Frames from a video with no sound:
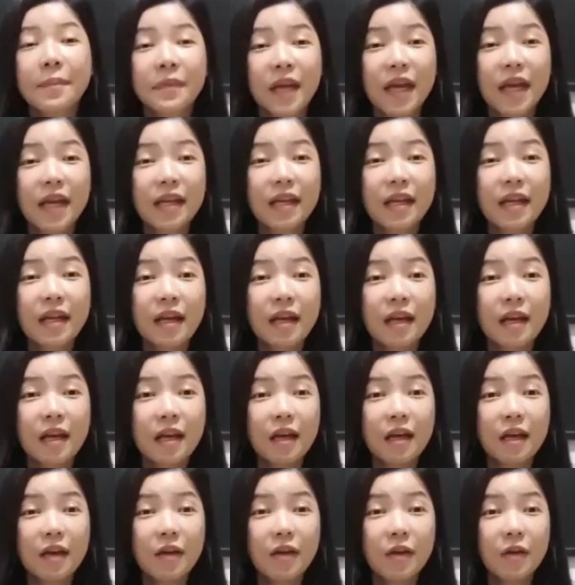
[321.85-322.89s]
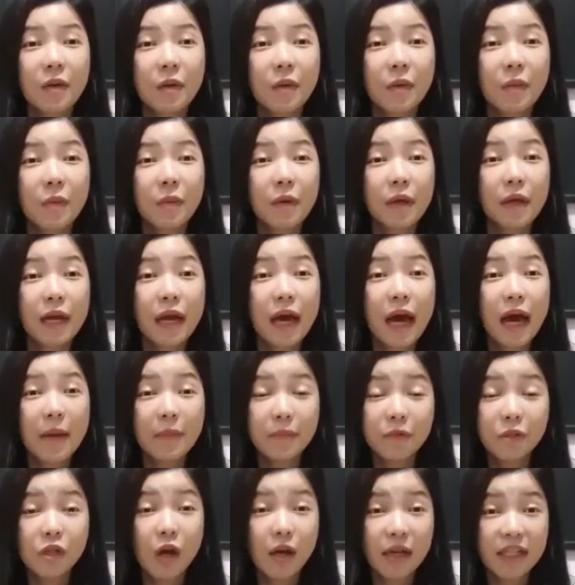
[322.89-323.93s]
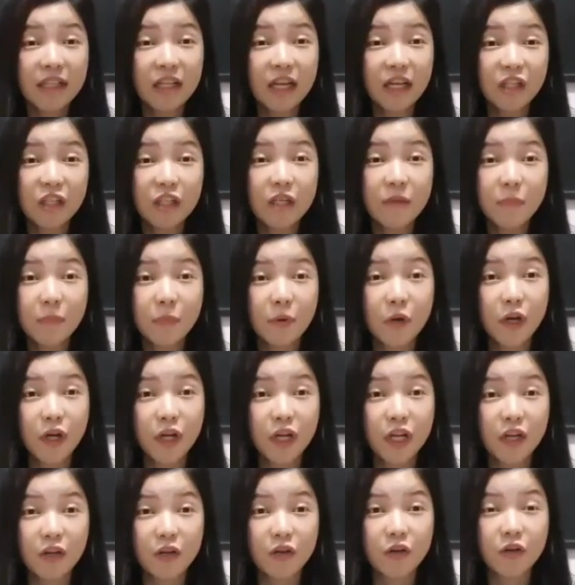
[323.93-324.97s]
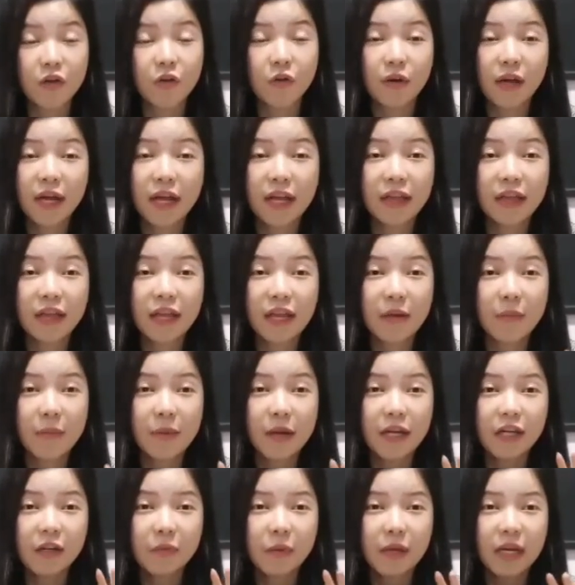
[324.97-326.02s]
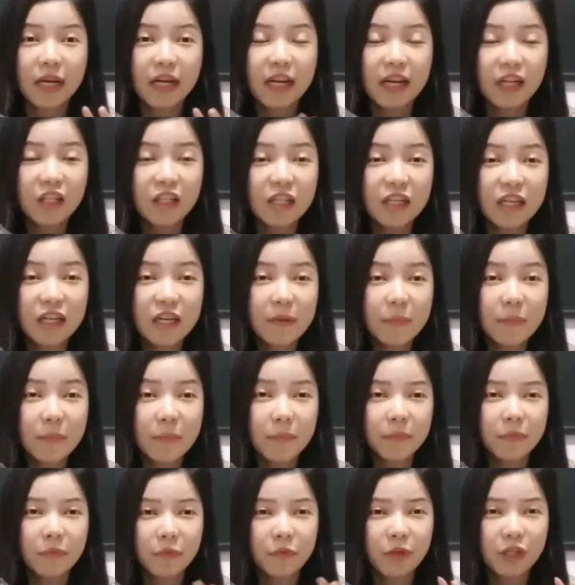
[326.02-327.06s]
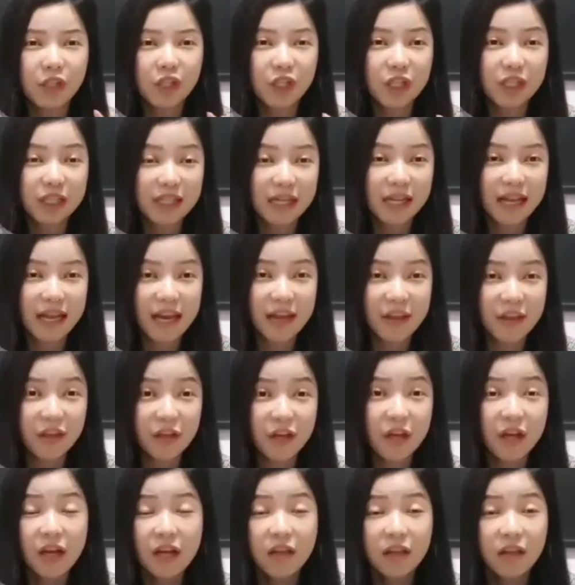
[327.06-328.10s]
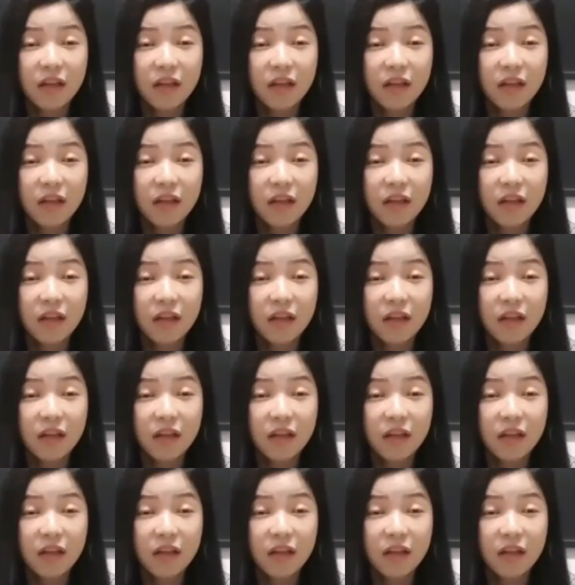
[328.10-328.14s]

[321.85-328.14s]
And I'm shocked, it's actually burning, you know, and when it actually reaches the leather